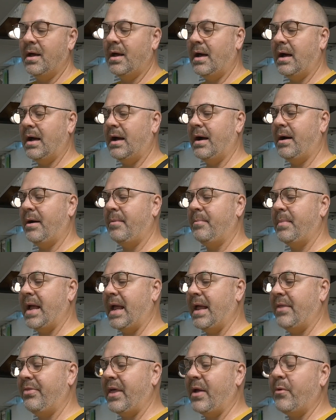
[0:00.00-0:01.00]

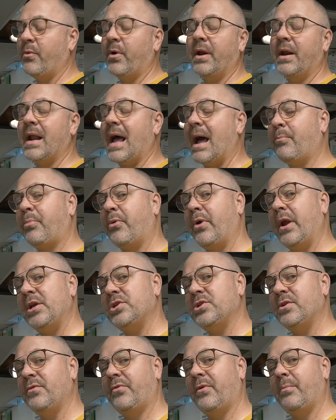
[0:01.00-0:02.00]
And they were in
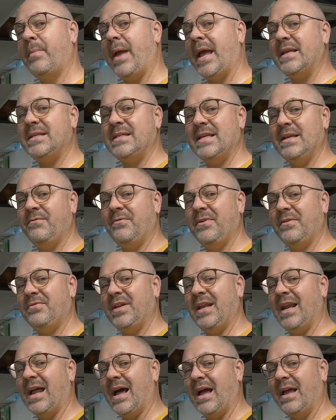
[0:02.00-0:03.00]
operation from
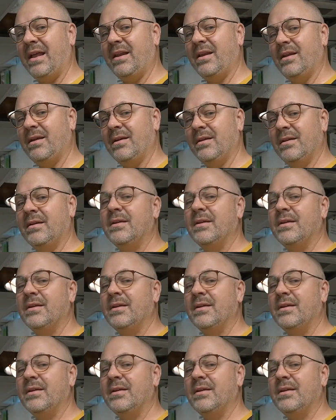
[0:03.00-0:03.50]
1859